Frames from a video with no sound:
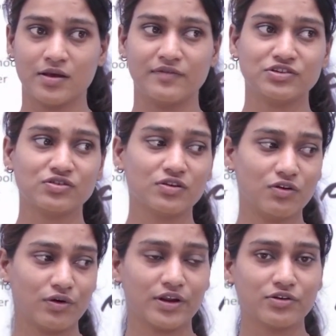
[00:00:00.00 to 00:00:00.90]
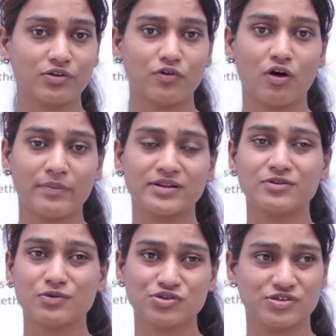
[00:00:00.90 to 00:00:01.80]
We should look into the common
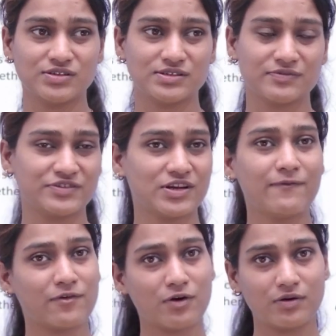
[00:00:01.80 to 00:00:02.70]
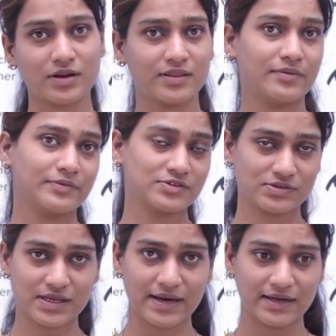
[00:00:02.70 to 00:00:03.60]
notions which are followed in the
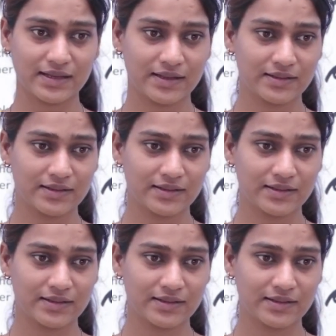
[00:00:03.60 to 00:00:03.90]
society,